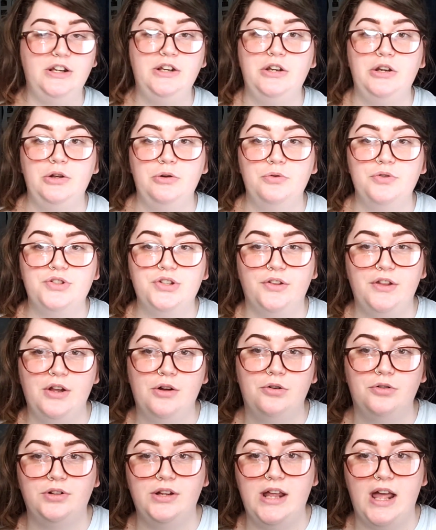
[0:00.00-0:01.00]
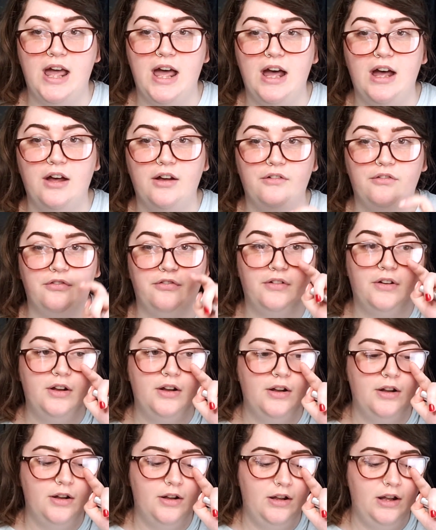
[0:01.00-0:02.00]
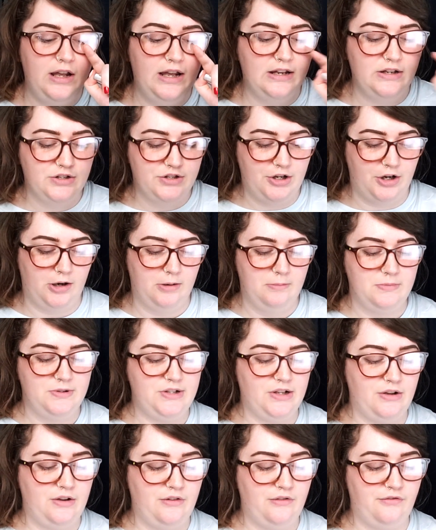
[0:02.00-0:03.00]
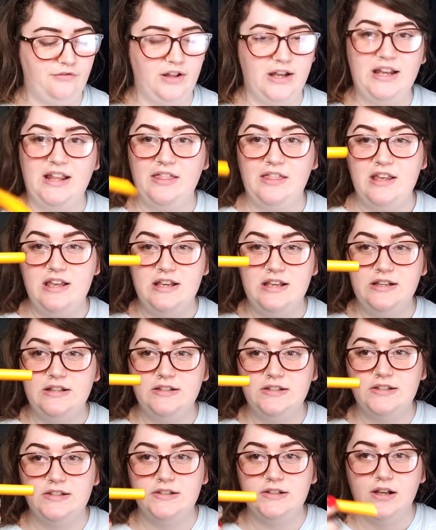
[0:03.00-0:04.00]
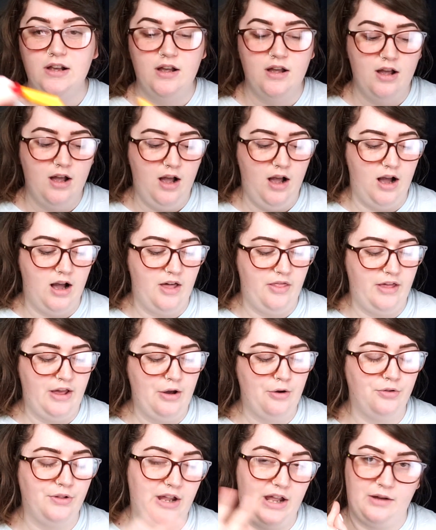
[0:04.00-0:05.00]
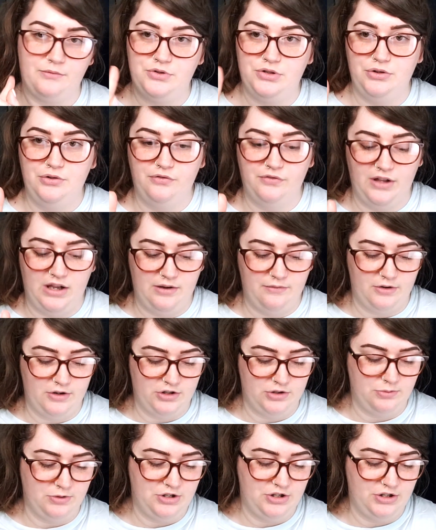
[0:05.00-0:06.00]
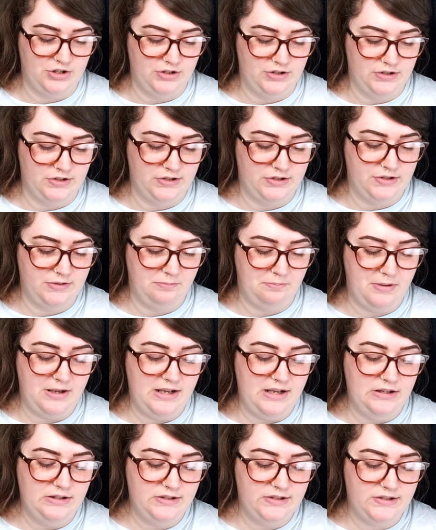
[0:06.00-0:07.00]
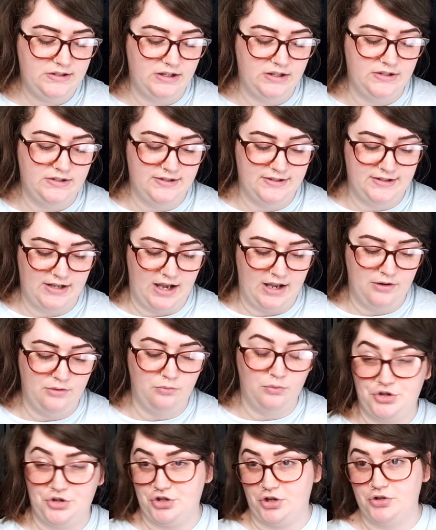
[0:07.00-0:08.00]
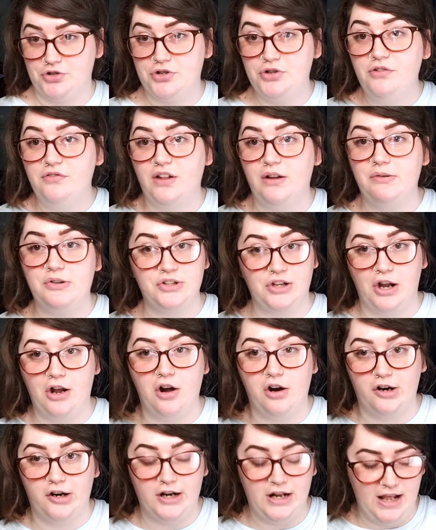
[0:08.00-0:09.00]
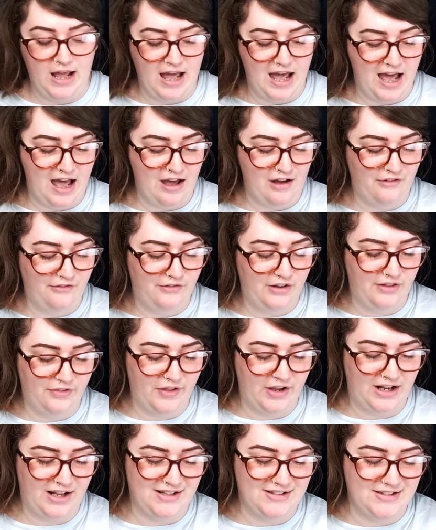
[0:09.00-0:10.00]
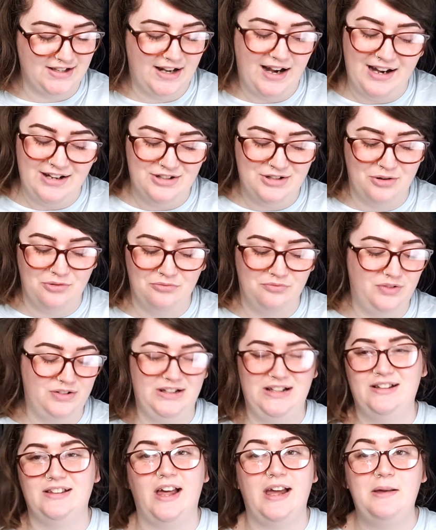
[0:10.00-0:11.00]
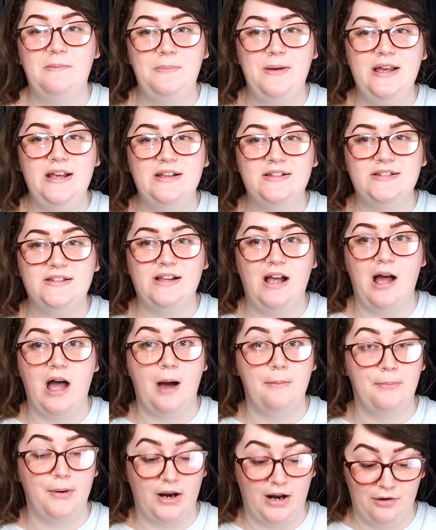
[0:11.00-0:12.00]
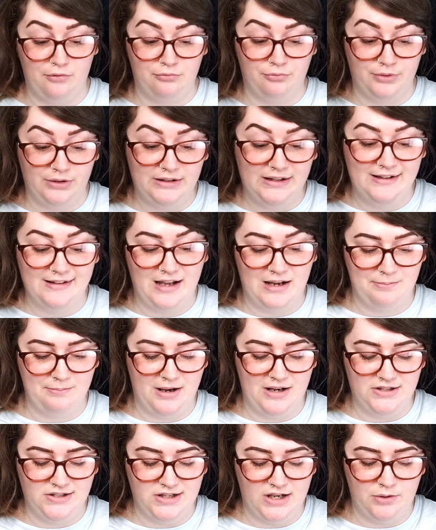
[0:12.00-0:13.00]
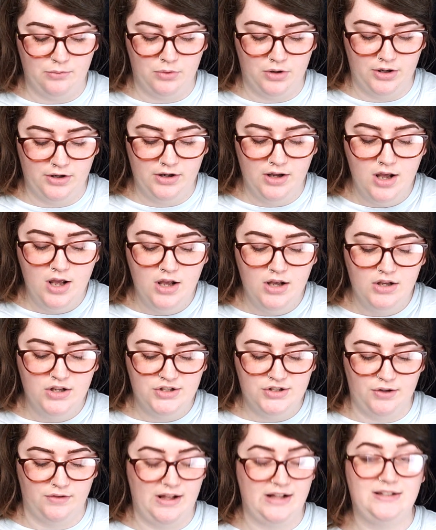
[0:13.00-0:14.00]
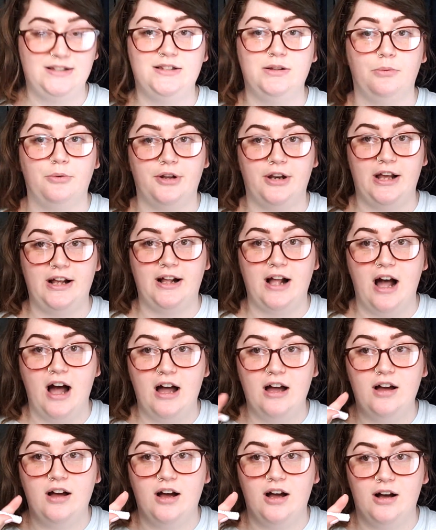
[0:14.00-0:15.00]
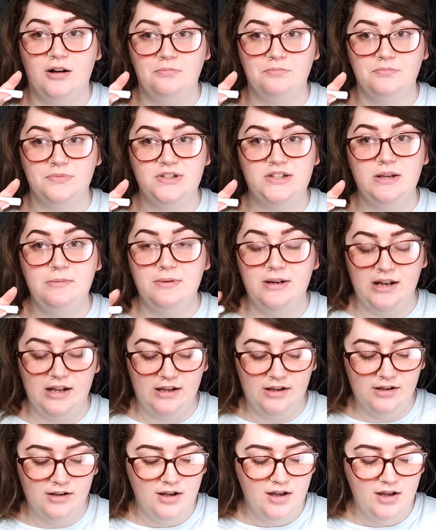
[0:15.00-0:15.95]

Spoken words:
new, so they only have, in terms of like these, they only have 2 flavors, which is Peace and Zen, are 2 flavors I already have. And like I said, I don't really like Peace, but I really like my Zen one. So that's the one I got, CBD.